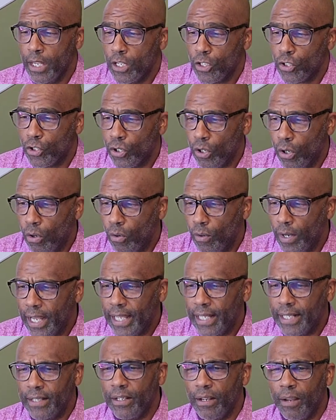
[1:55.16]
So
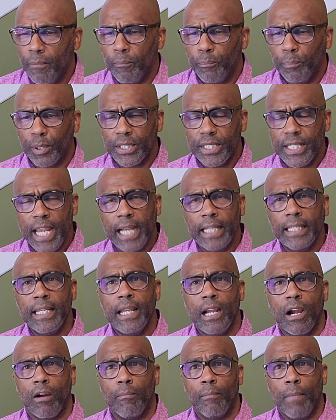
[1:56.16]
in
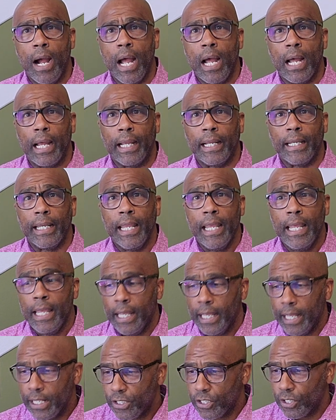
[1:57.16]
protecting our mind,
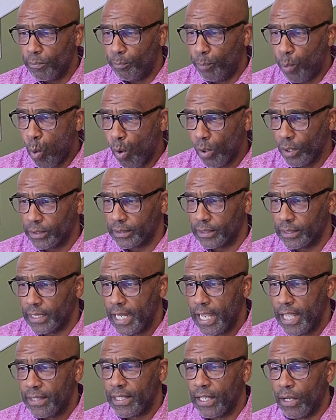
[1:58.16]
it's important
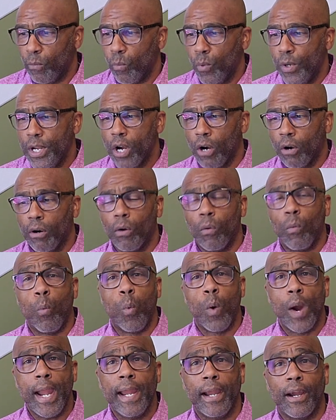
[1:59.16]
that we are
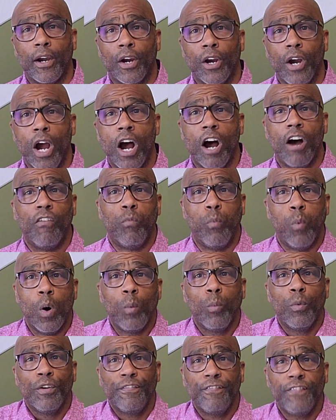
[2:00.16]
aware of
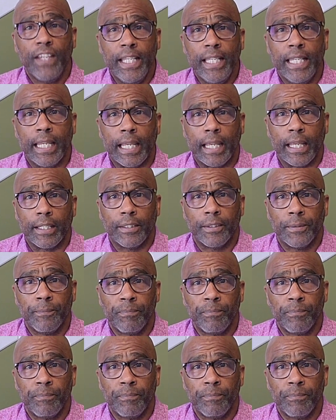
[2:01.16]
what we're feeding it.